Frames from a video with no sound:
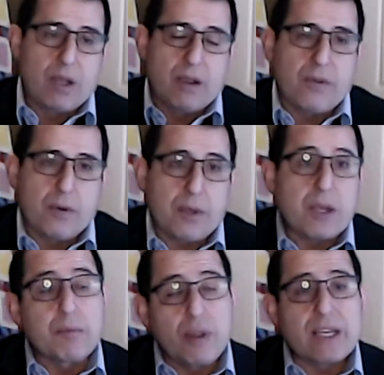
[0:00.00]
from the
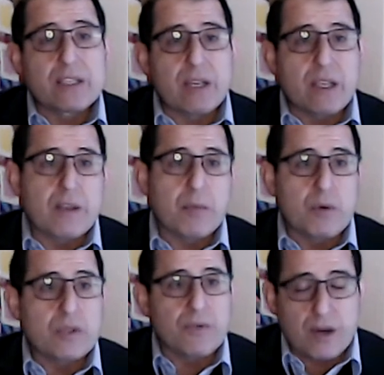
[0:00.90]
complexity that
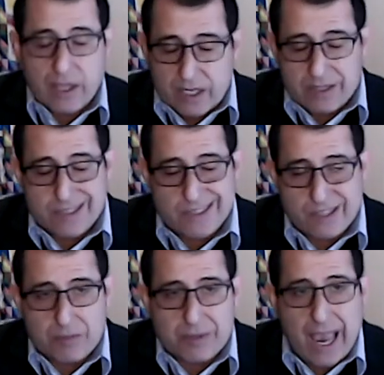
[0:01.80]
most of our legacy
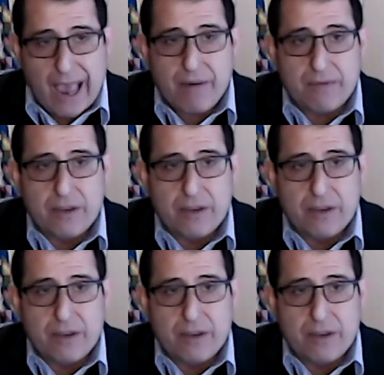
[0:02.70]
systems have.